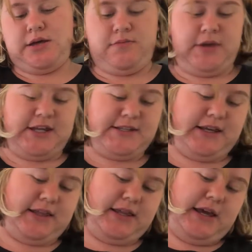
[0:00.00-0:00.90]
mix
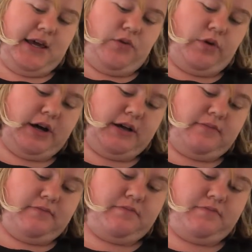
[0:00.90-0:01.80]
in the egg
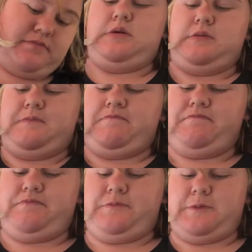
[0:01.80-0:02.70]
white.
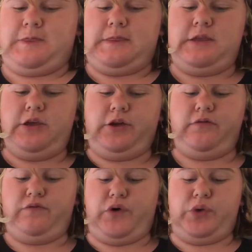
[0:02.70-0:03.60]
You
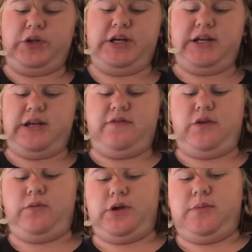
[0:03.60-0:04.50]
can fold it if
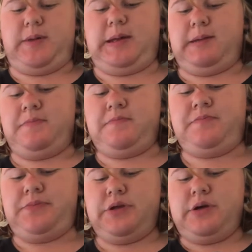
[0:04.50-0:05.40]
you want to be
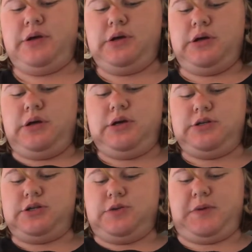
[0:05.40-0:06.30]

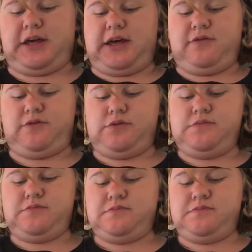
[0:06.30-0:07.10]
super careful.